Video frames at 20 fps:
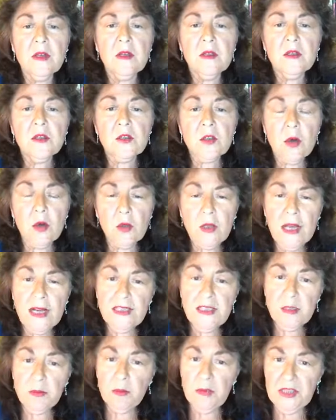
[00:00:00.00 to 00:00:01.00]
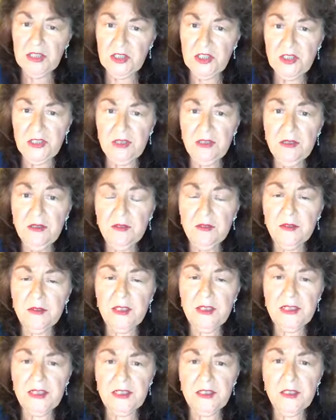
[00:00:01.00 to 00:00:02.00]
Sollite's mission
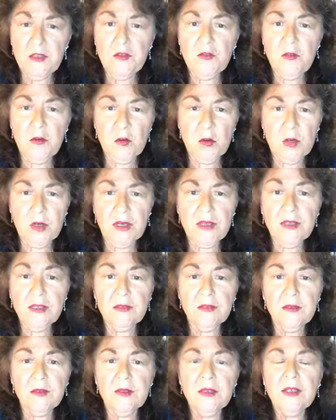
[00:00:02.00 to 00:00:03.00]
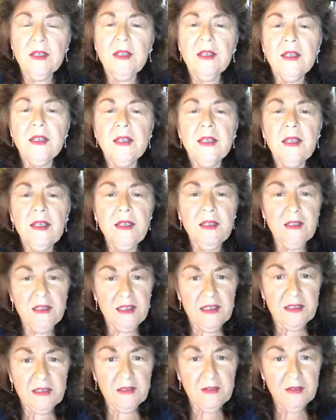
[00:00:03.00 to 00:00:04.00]
is for
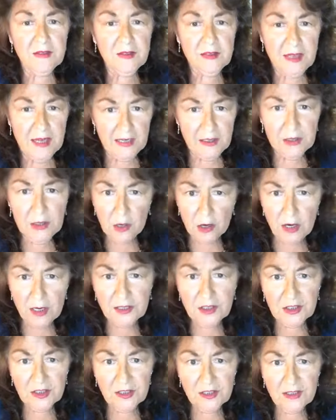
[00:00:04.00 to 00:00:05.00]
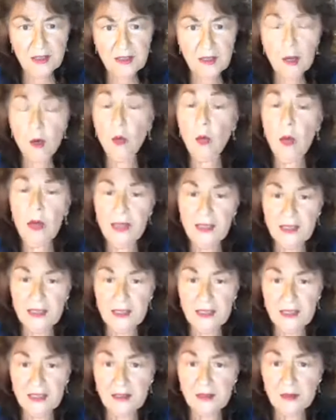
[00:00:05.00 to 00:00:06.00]
healing and conscious
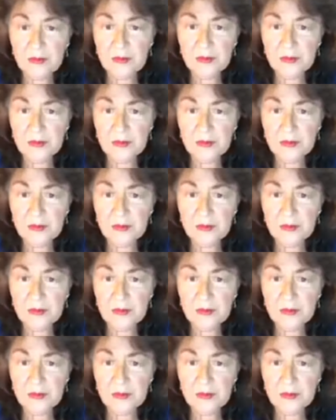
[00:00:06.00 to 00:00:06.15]
awakening.